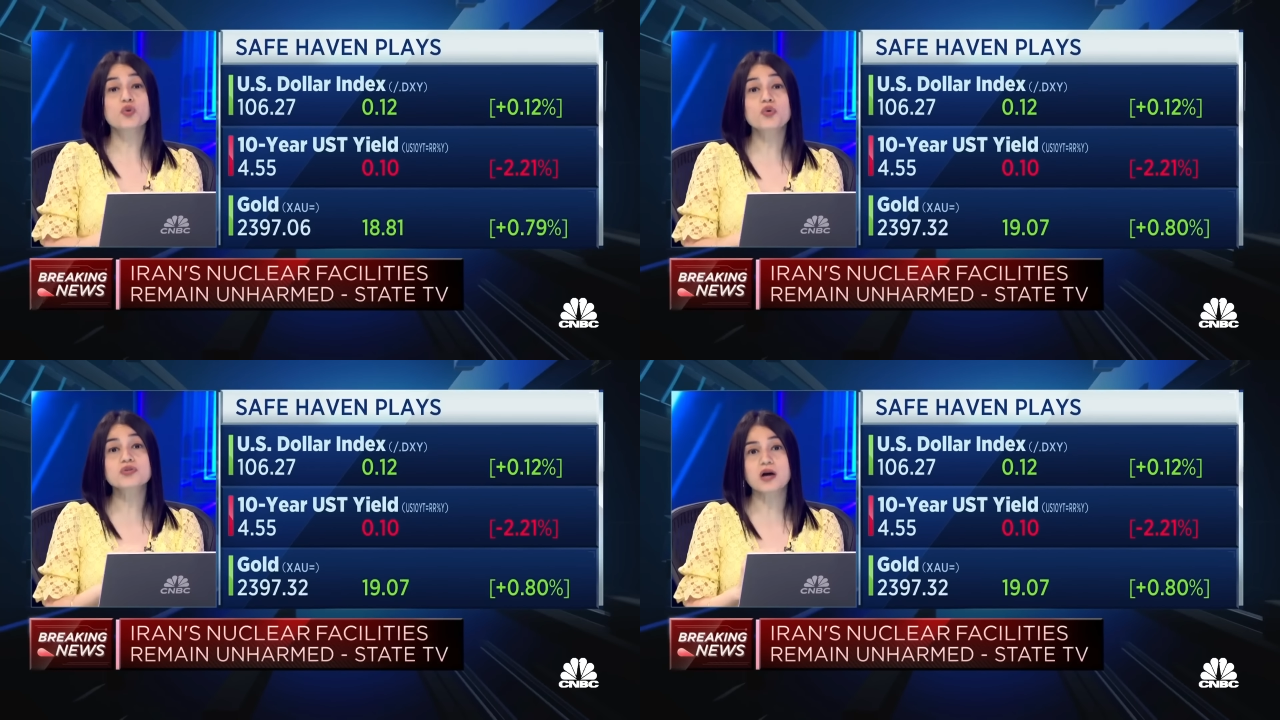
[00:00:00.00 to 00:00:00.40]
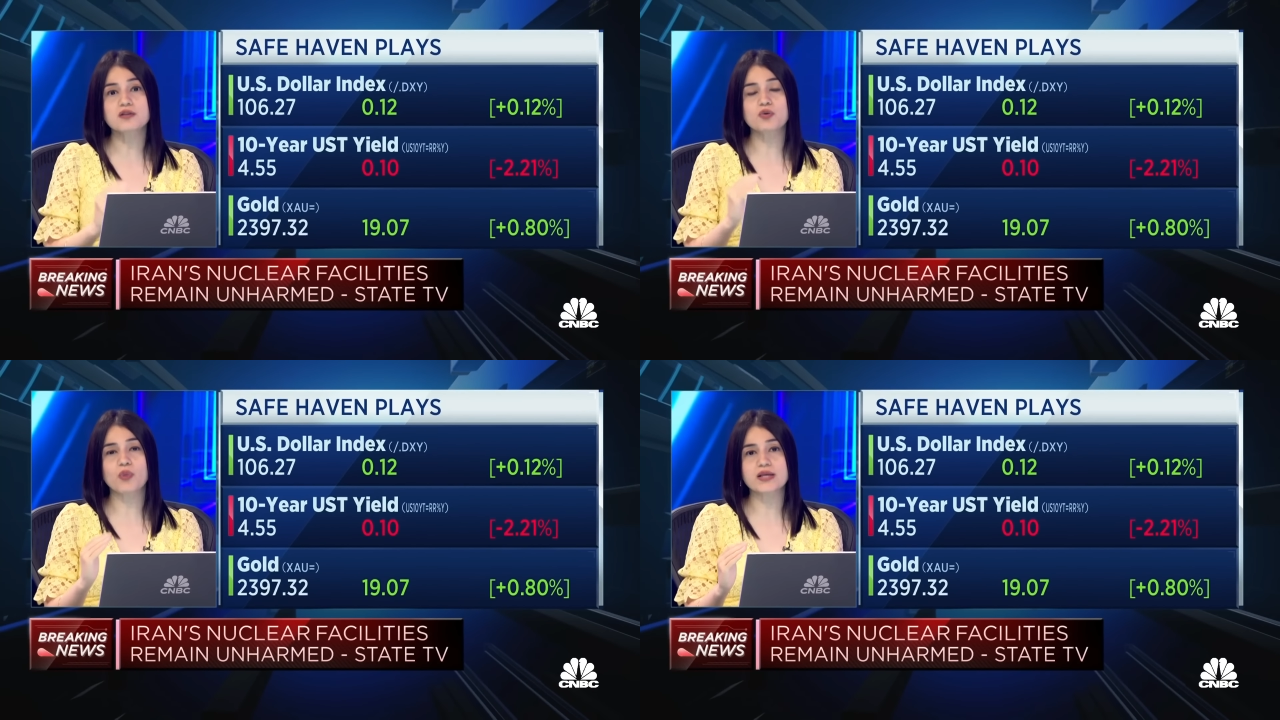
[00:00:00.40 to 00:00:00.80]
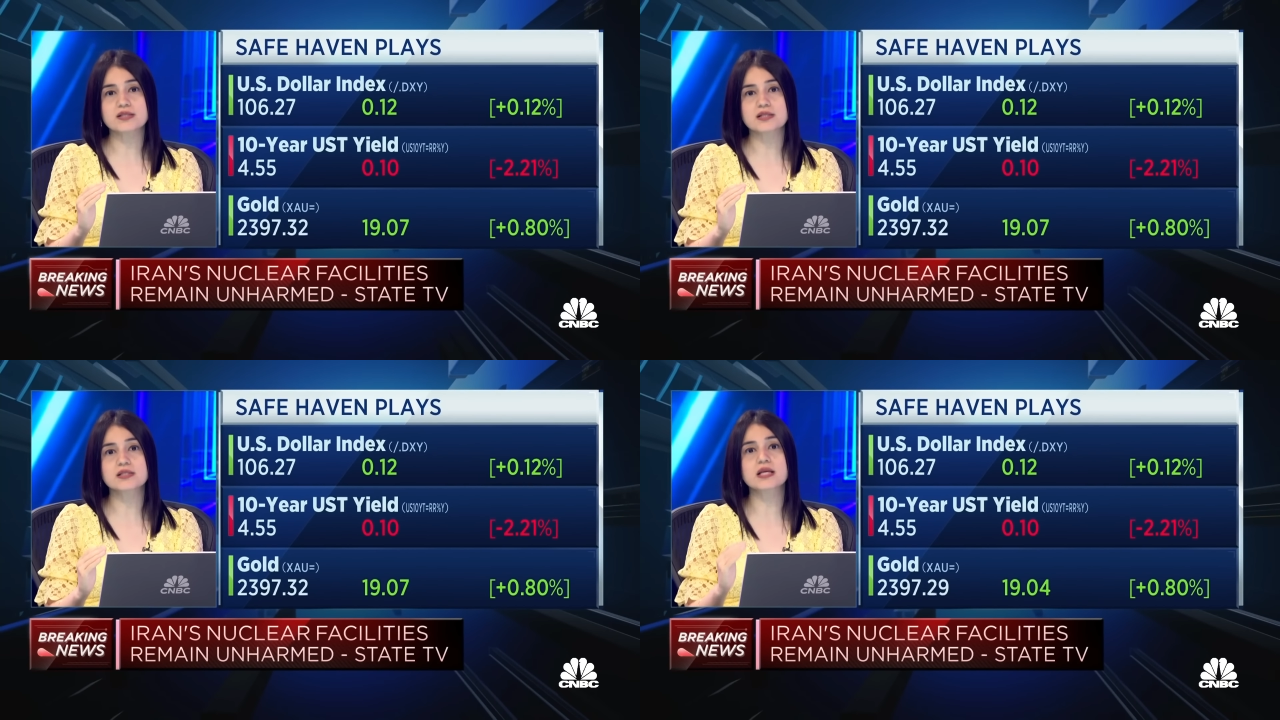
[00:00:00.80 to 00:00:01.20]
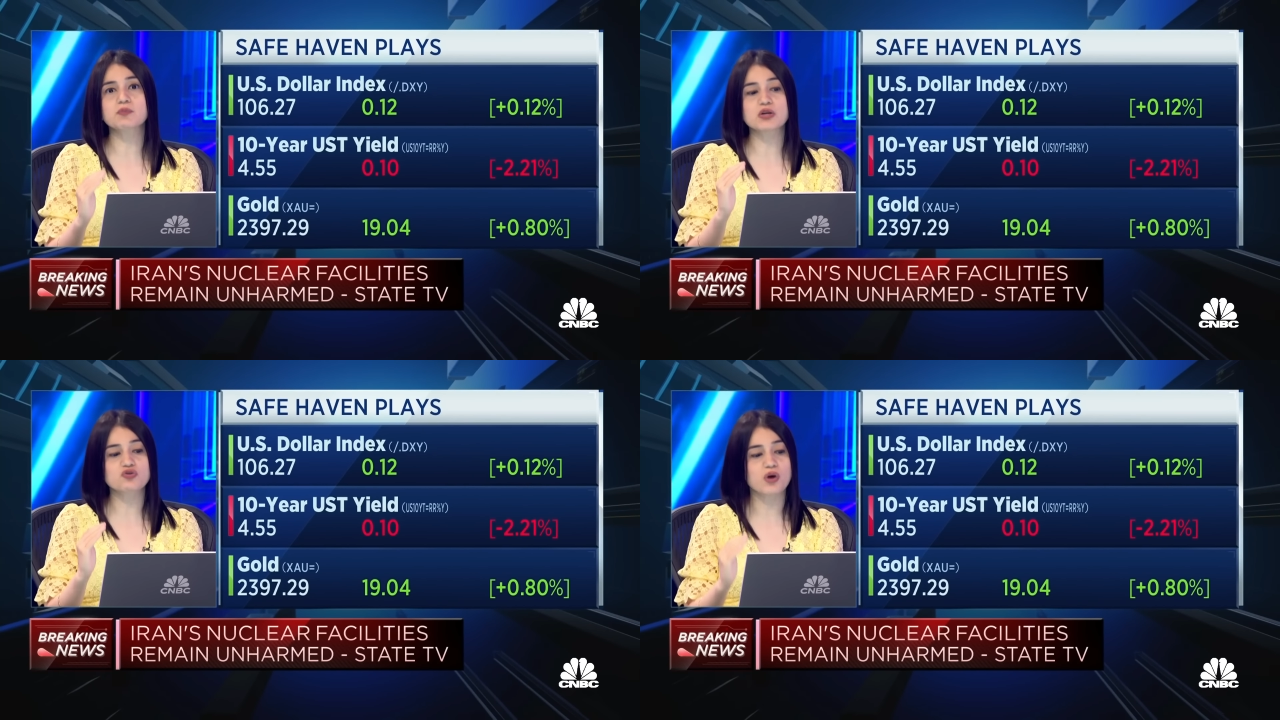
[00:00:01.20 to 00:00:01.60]
Those are the questions that
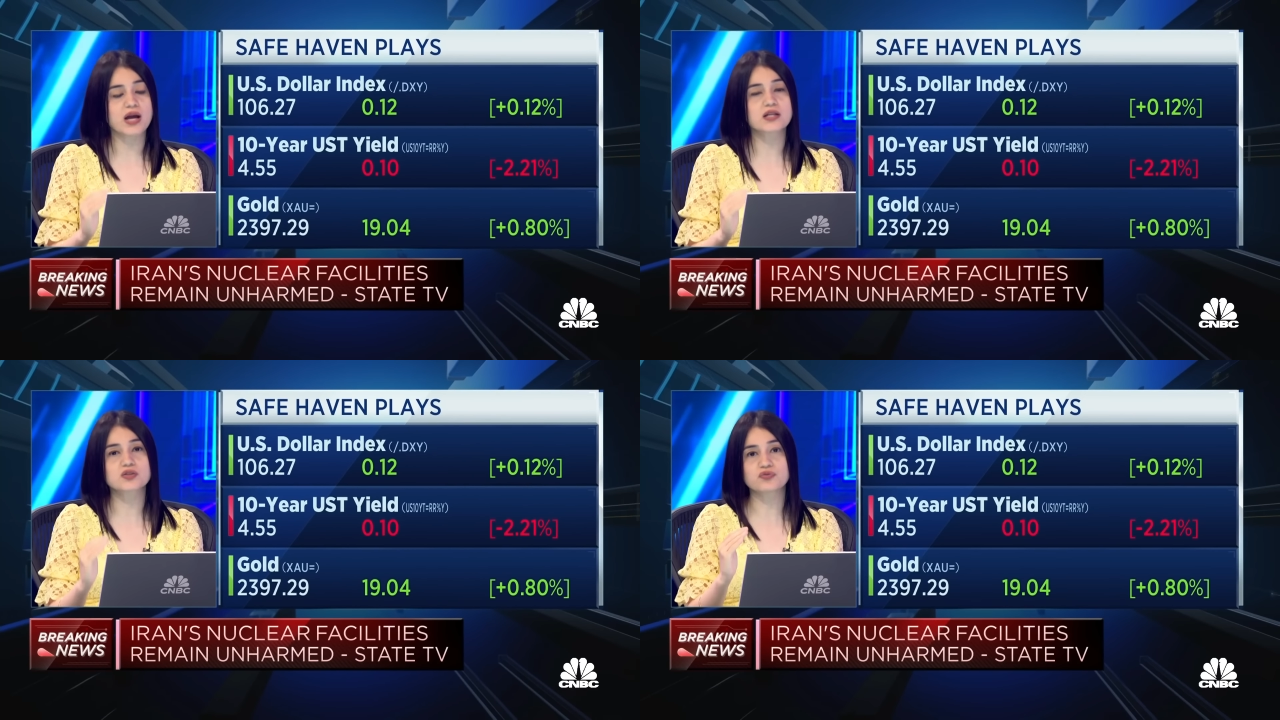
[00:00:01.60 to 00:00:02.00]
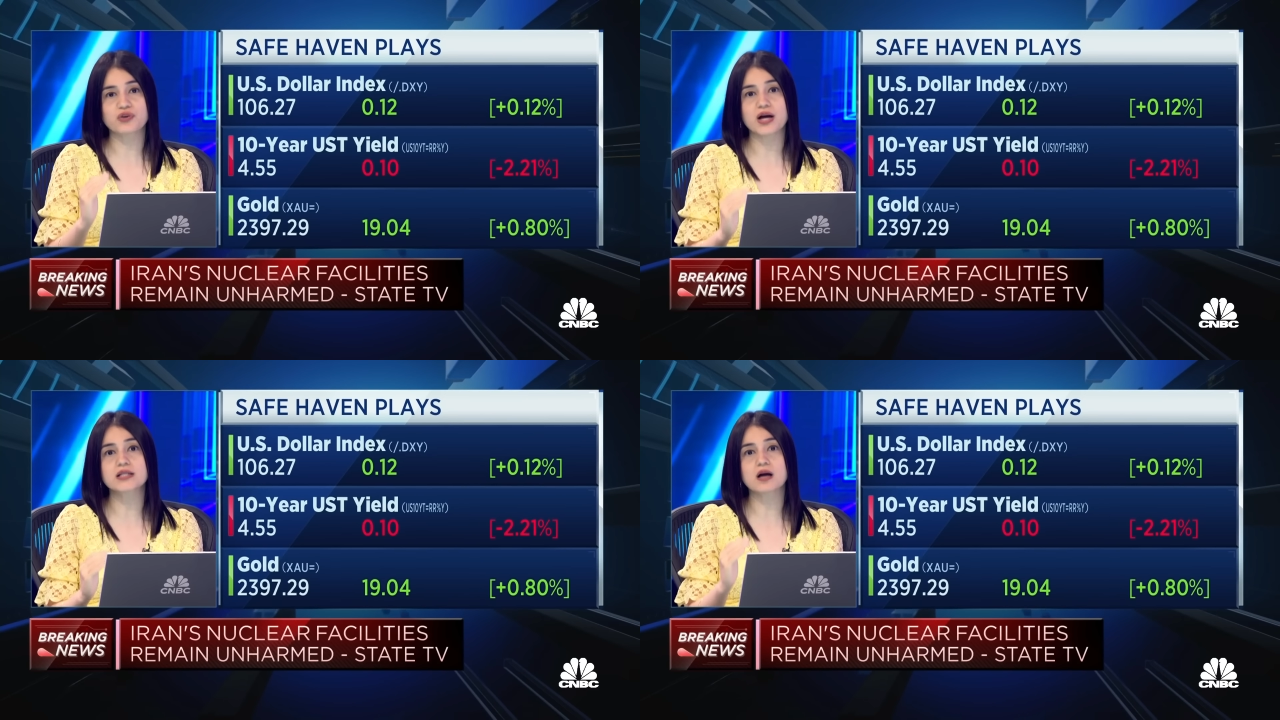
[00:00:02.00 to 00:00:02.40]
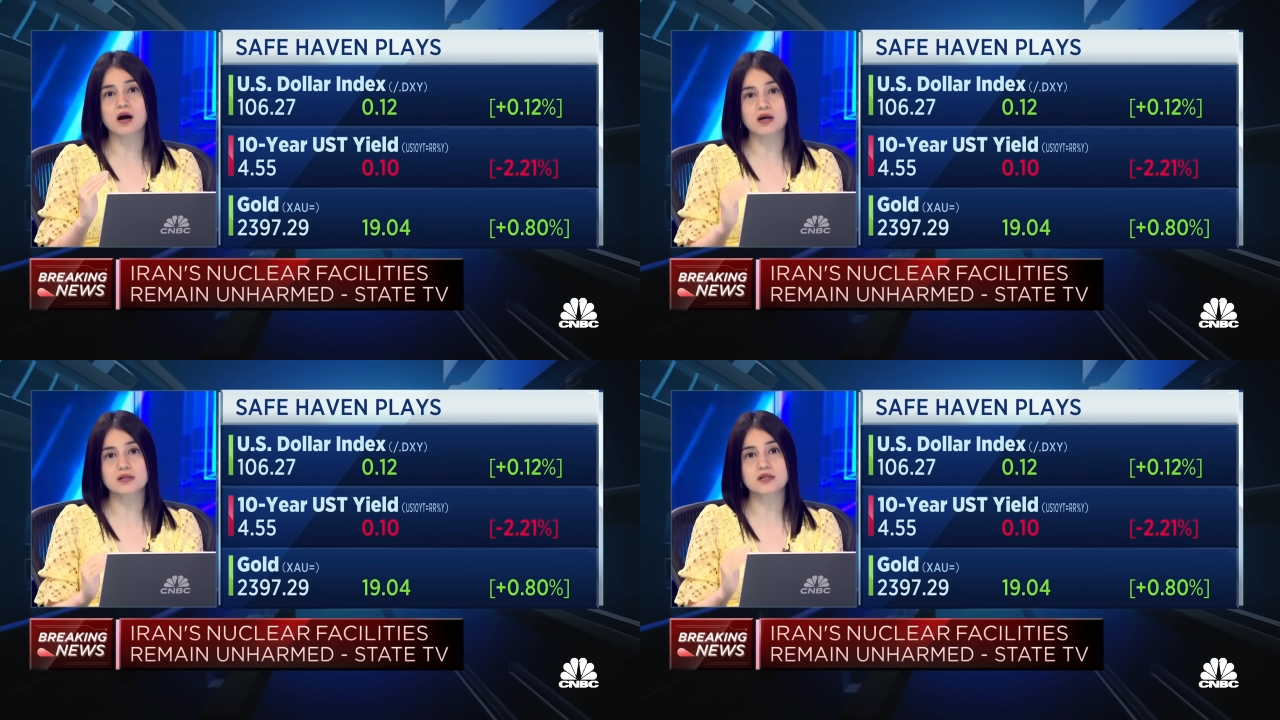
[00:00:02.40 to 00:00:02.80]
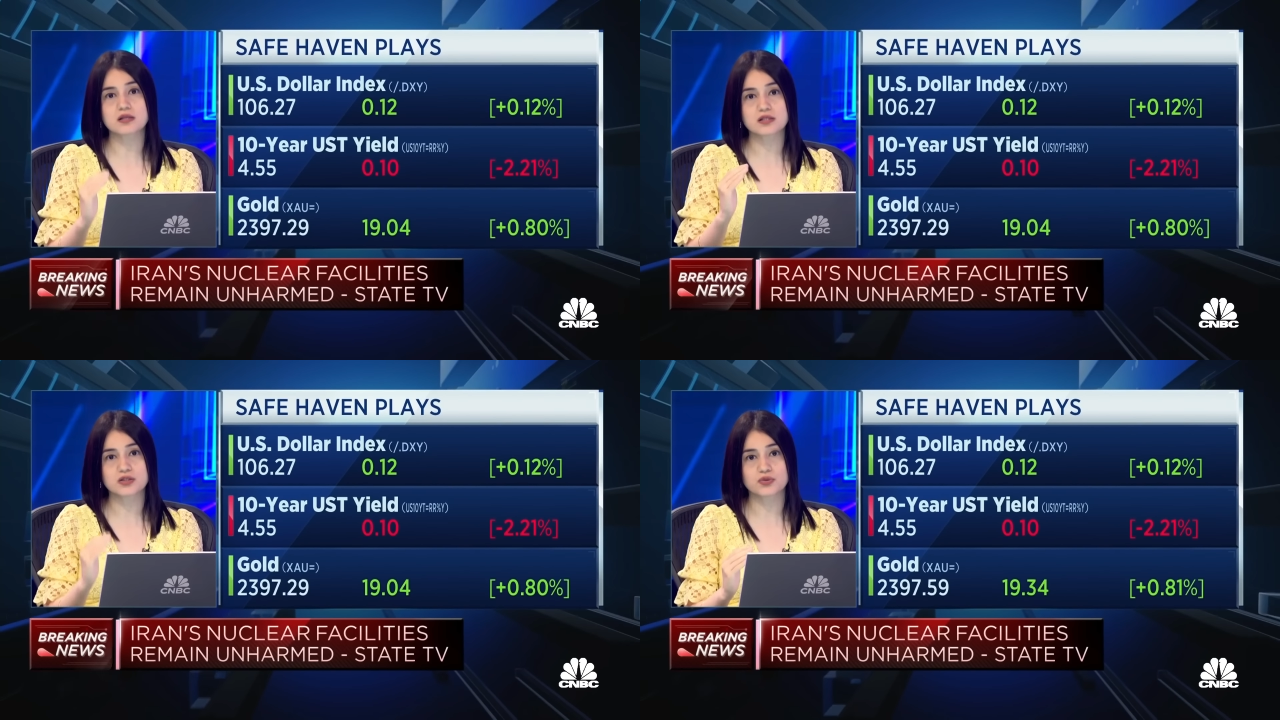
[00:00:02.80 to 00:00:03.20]
we are trying to find
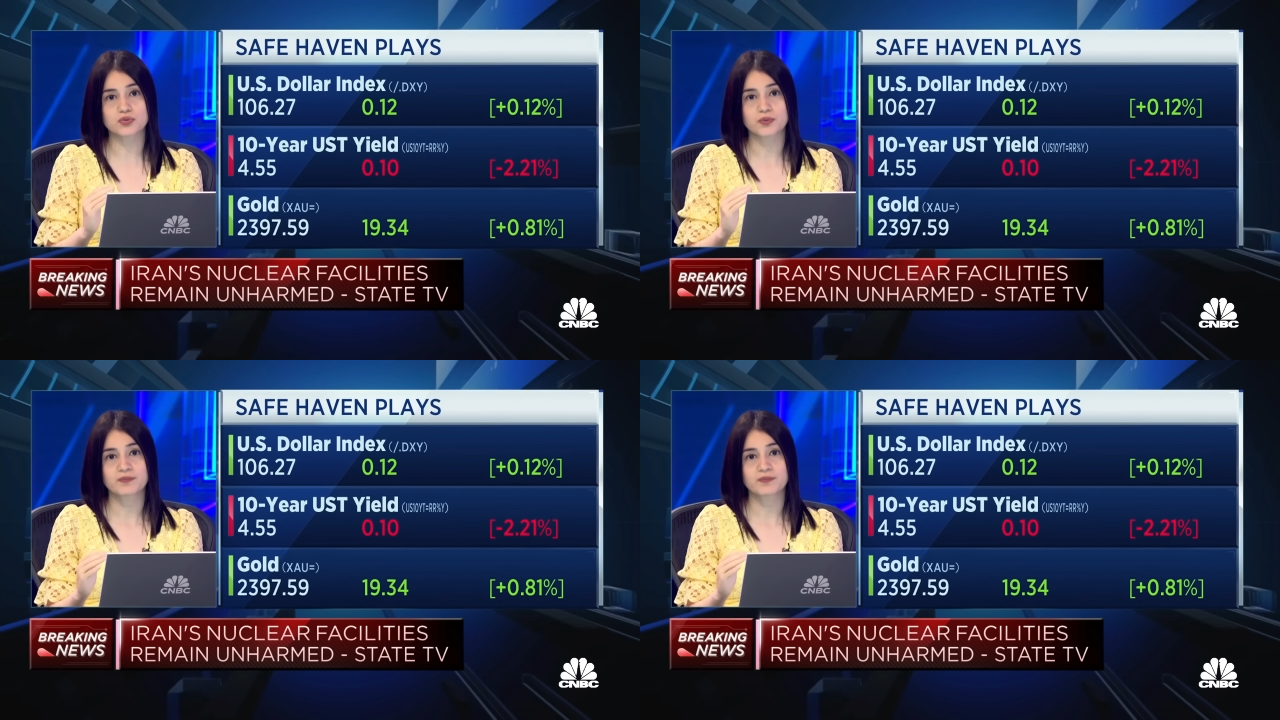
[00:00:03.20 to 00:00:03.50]
answers to.